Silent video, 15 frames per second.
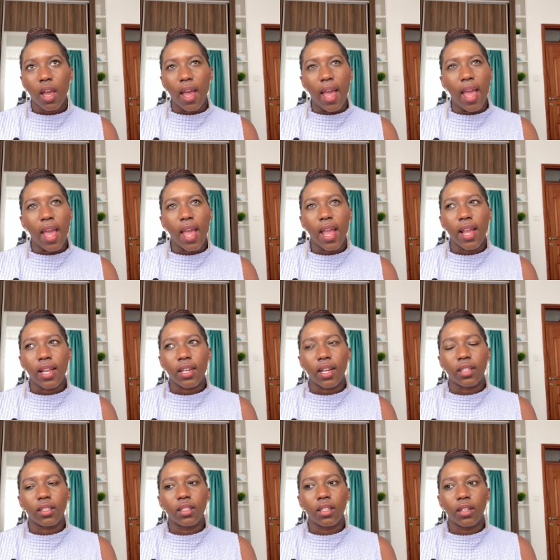and
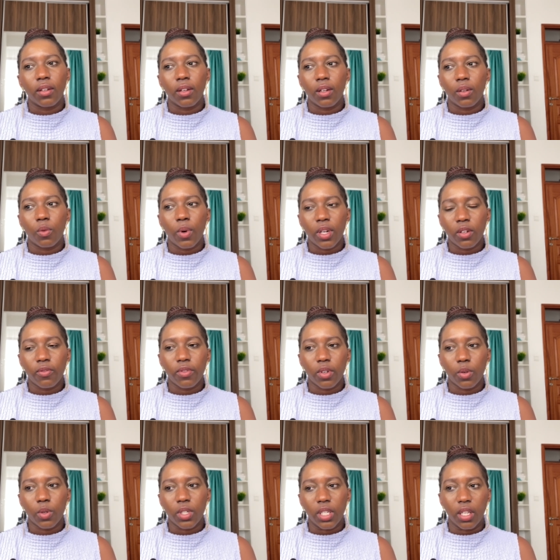at the one of the
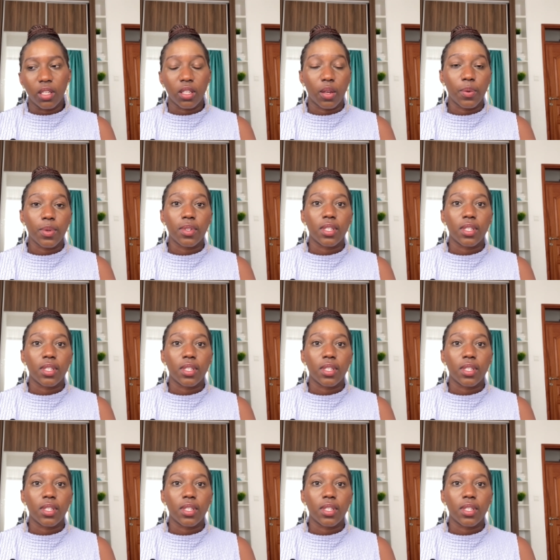hotels I was